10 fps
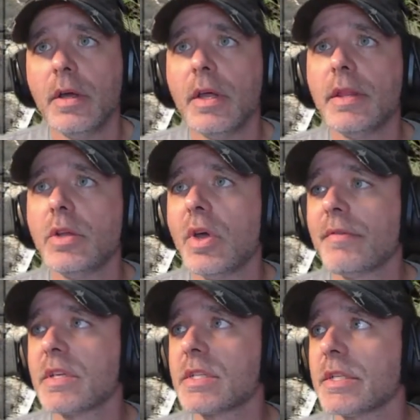And then you have
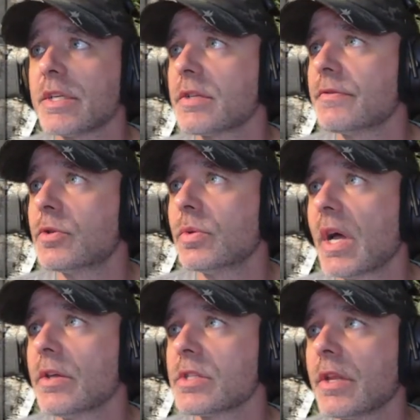this list of
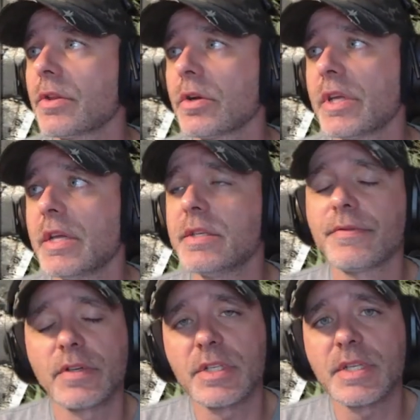2,038
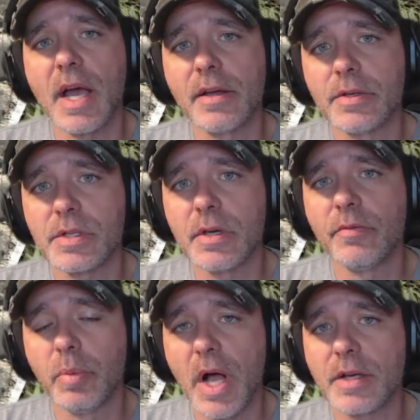different styles
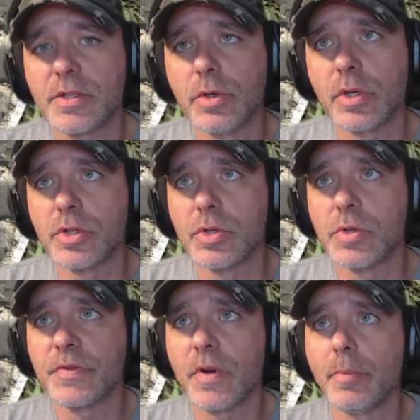of blocks that you can
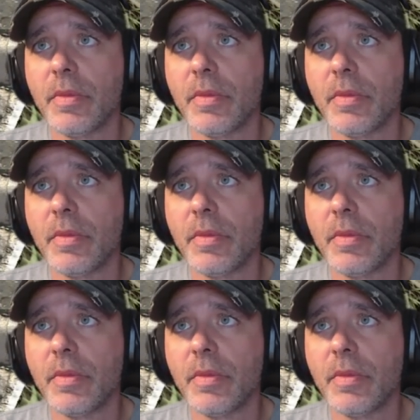choose from.